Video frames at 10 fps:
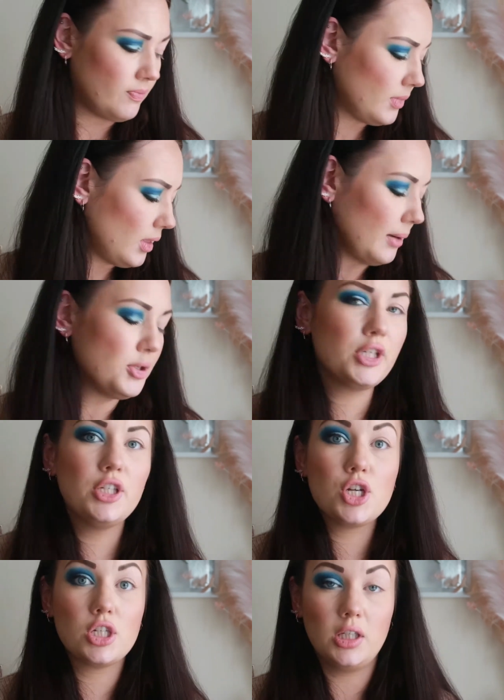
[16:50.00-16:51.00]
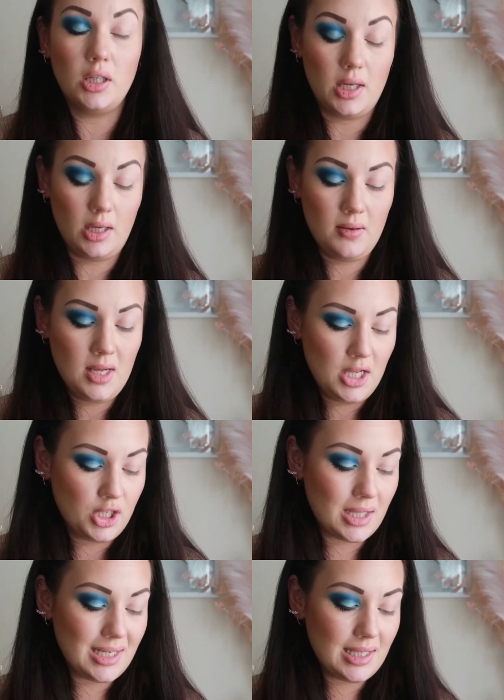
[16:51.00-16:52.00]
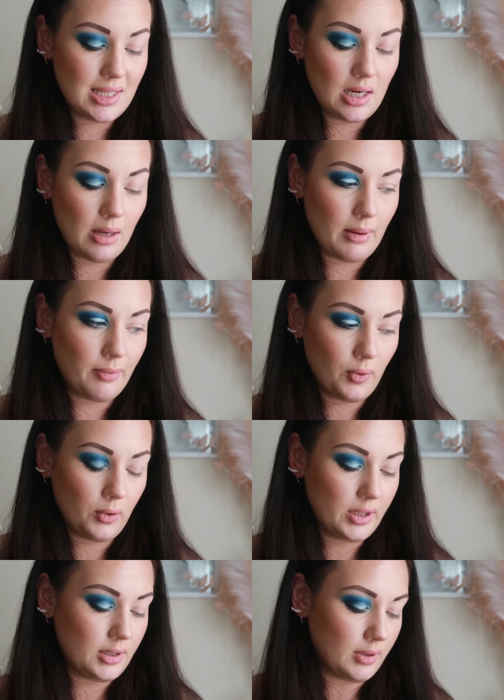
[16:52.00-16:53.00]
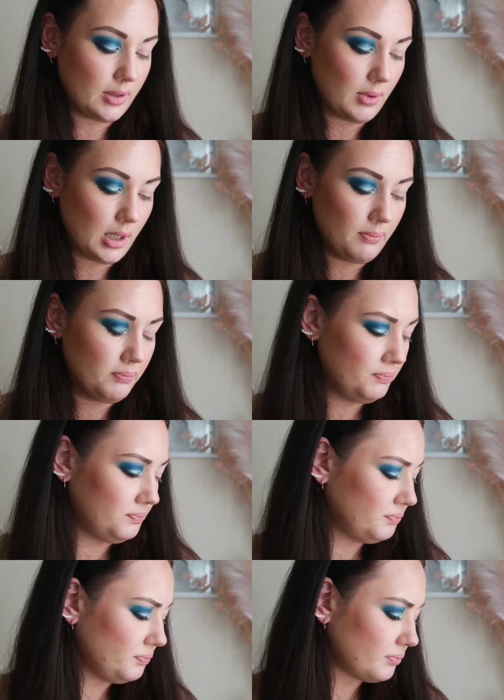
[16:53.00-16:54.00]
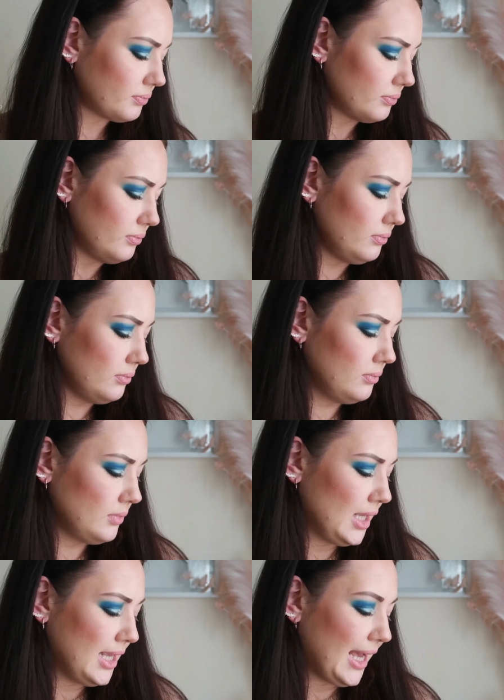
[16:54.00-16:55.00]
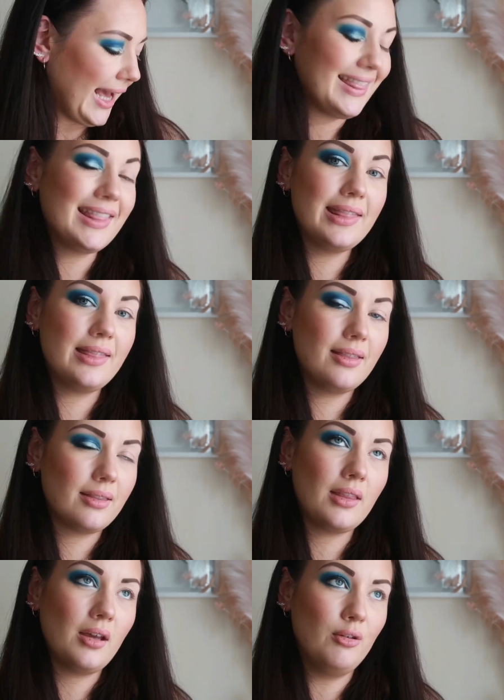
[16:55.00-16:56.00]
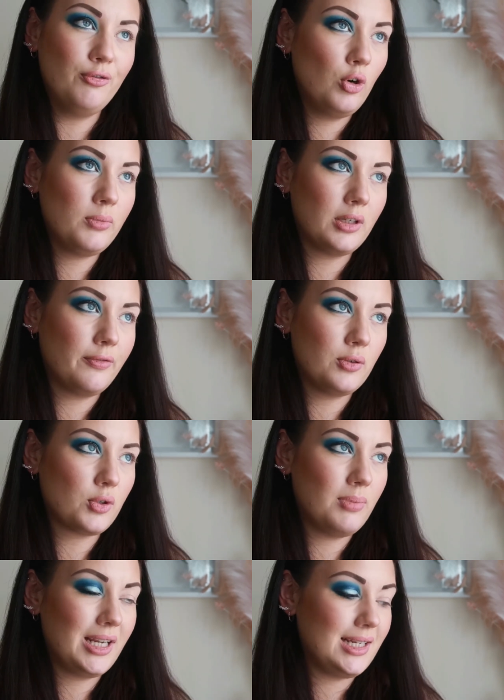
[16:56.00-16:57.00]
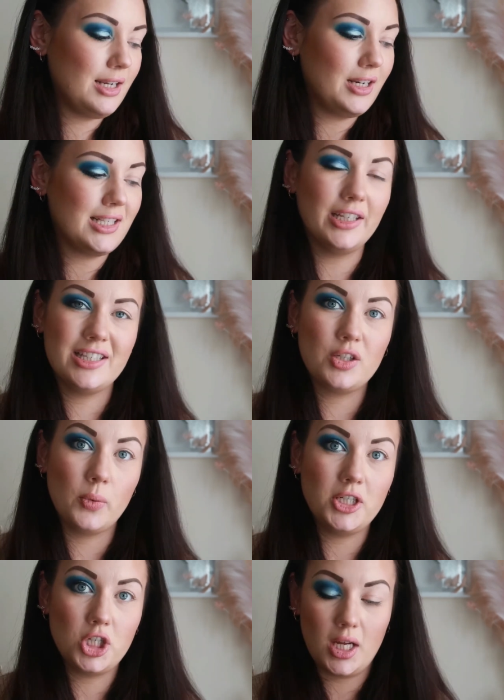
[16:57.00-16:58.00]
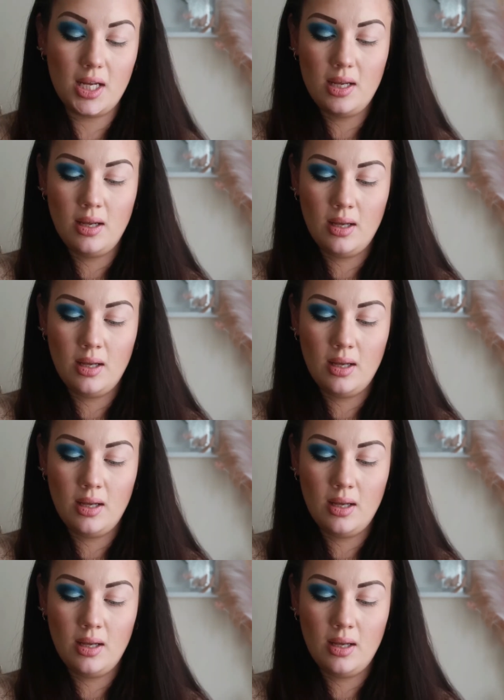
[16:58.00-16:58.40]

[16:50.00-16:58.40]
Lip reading: I'm just going to show you. So this is the Nightmare Before Christmas one. And no, the formula feels completely different. It's like squidgy.